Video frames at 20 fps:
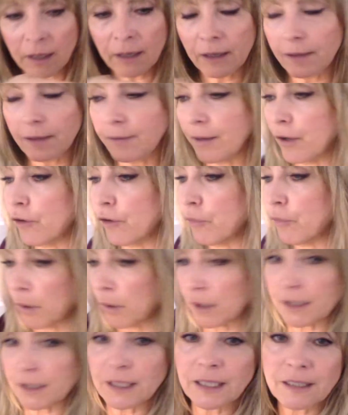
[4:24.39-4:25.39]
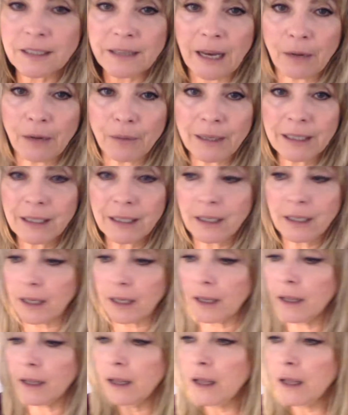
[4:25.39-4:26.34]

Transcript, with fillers: instead of bonding directly